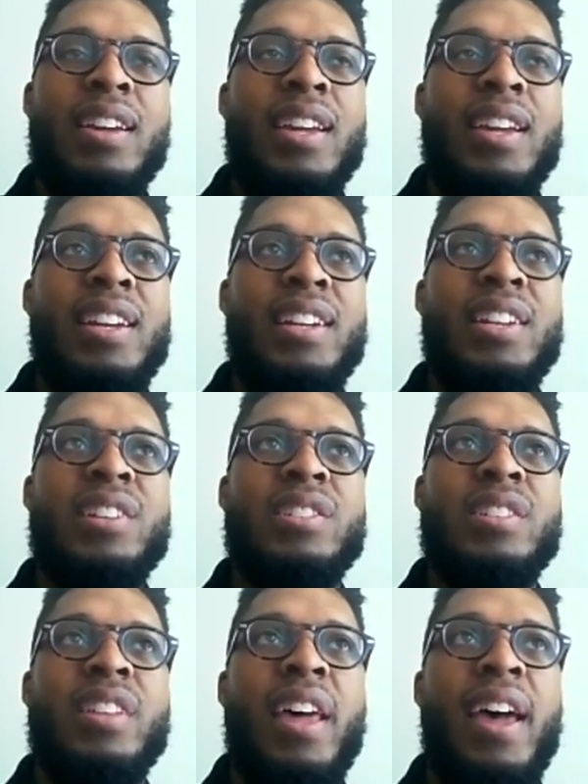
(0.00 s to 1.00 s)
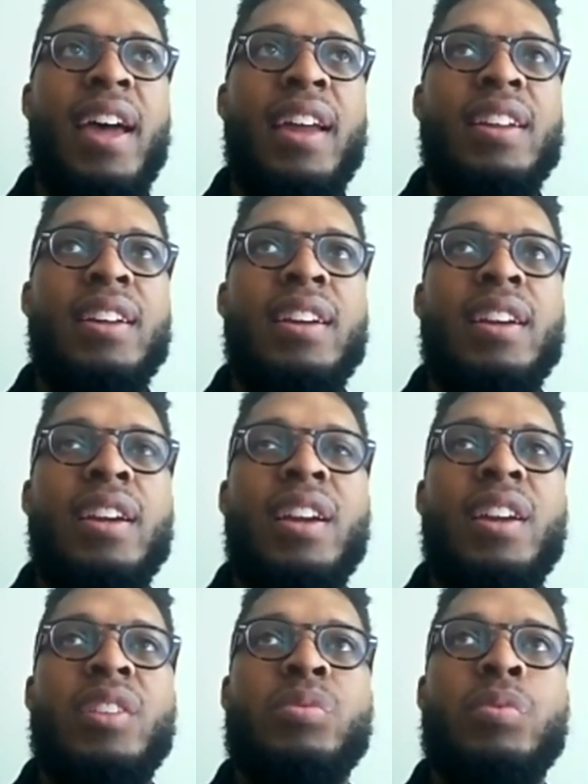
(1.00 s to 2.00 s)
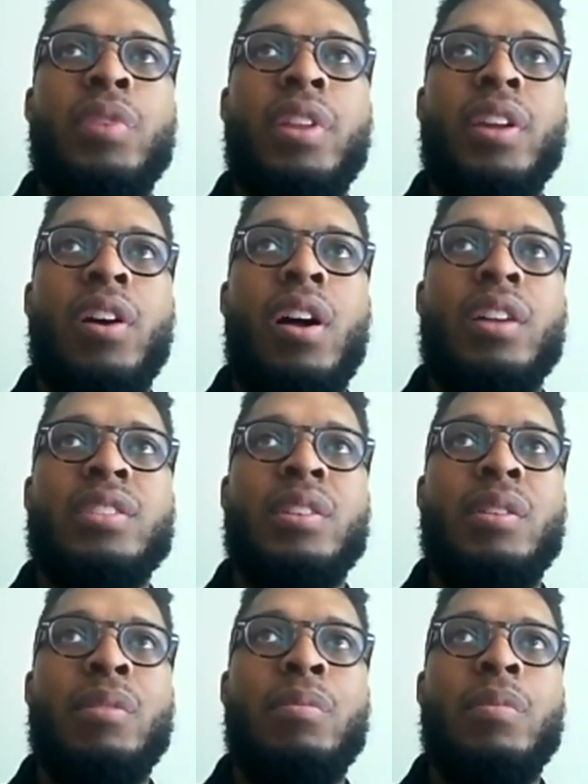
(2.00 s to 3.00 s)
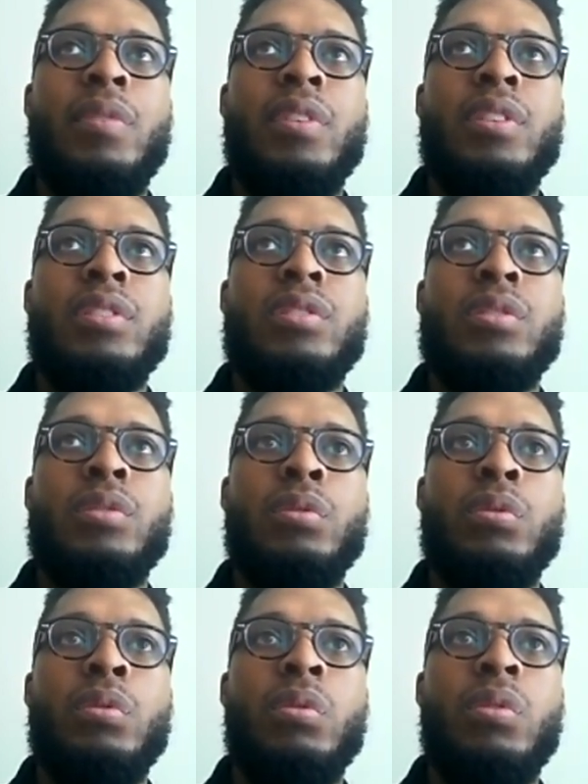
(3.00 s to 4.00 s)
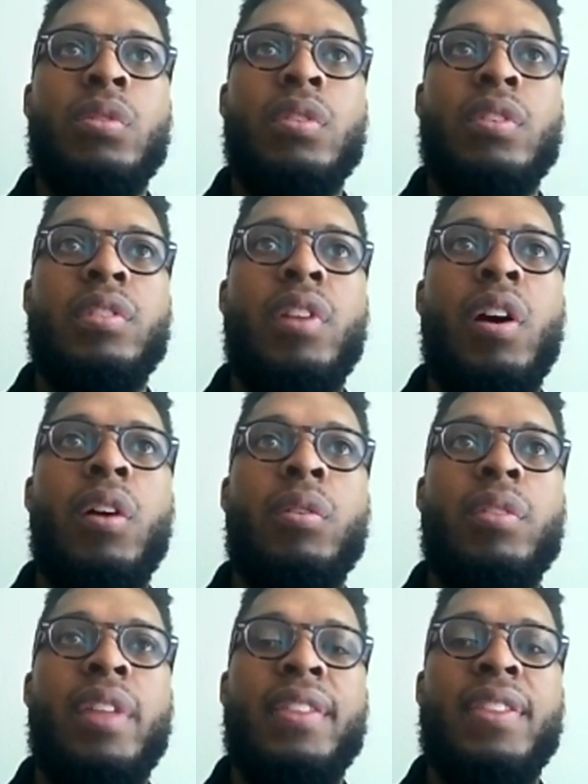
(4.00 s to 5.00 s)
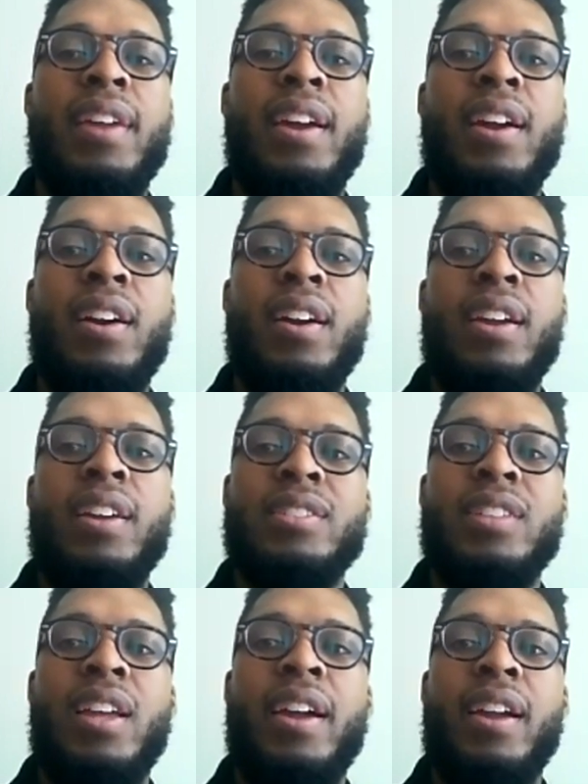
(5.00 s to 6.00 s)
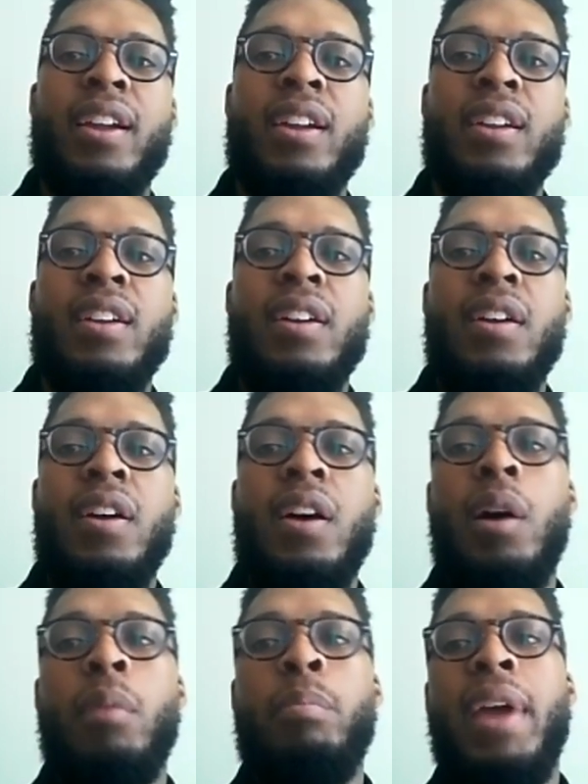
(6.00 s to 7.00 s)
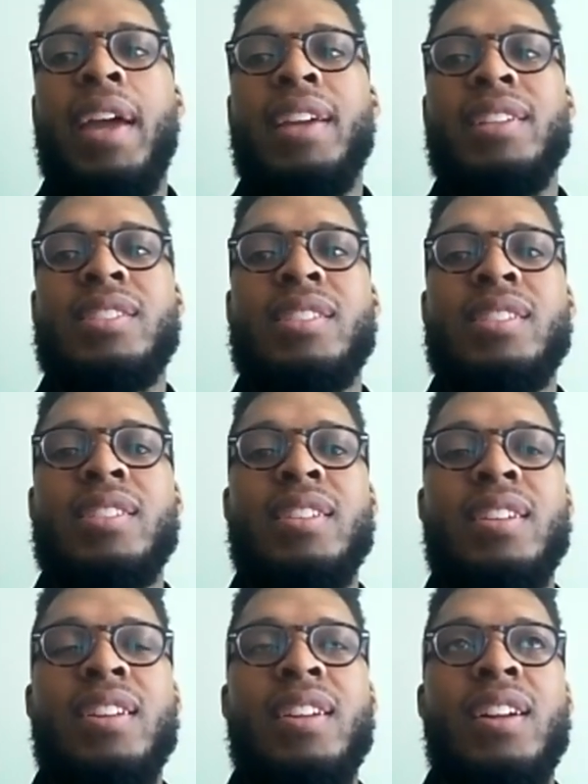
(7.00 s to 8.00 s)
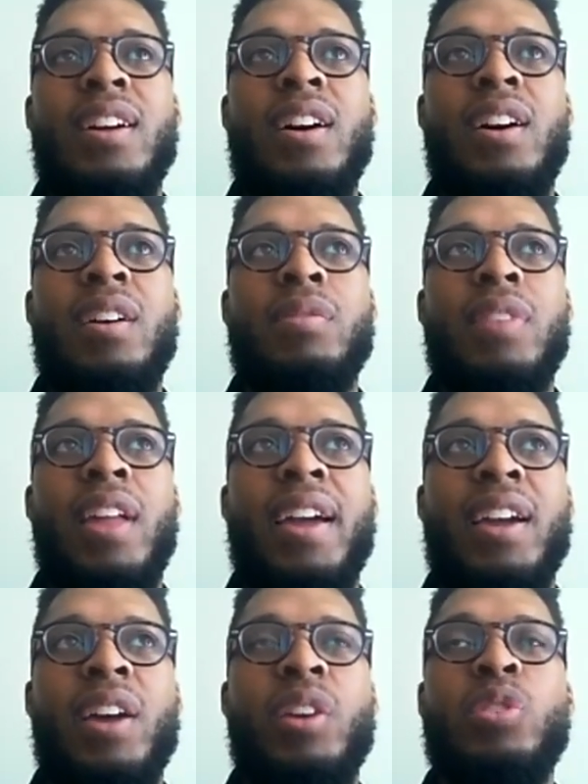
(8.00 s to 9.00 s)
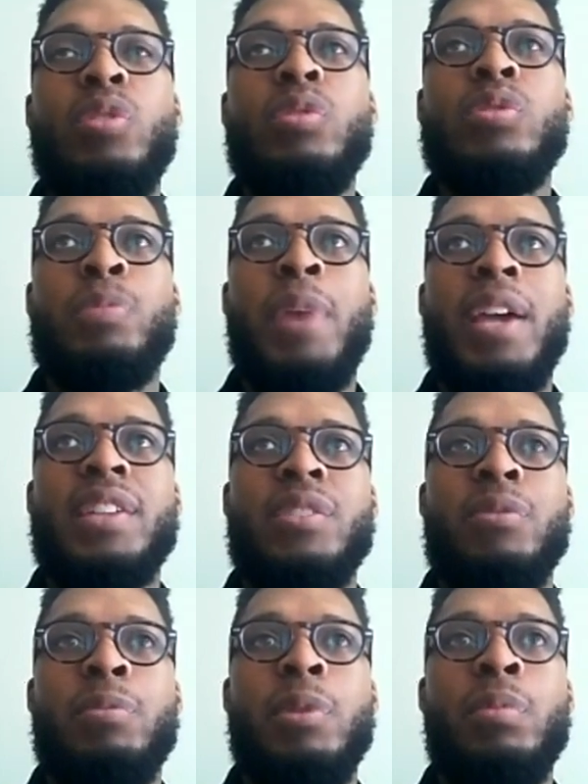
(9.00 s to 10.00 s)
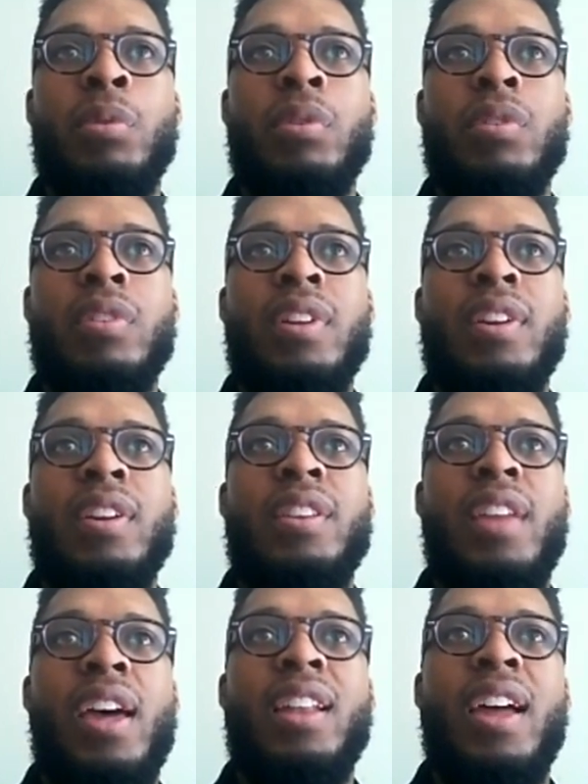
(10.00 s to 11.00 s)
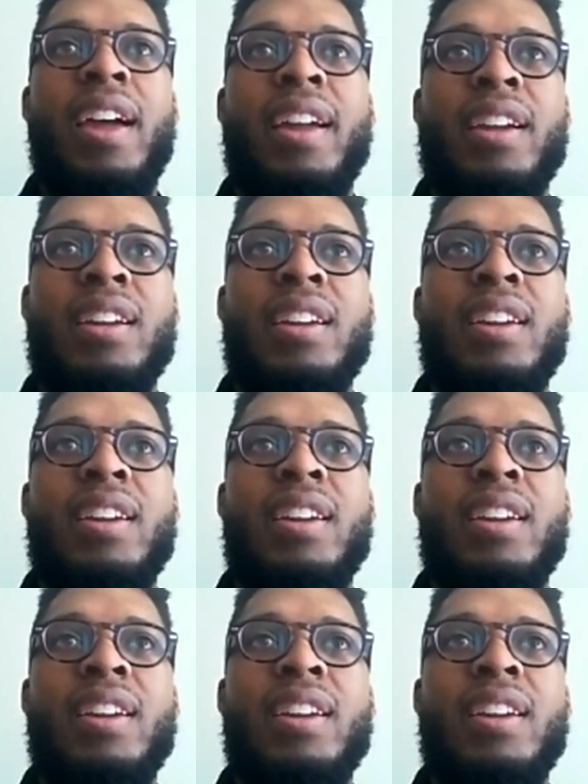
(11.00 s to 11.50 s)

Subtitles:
In addition to that, it's really awesome to know that there is like a base of like a huge base of people that like